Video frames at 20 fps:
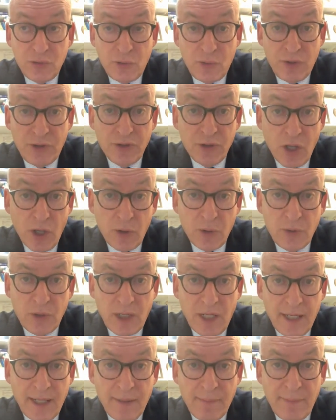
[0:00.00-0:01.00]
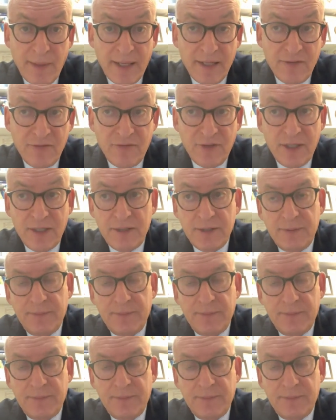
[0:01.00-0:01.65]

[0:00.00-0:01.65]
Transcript: with no clear benefit.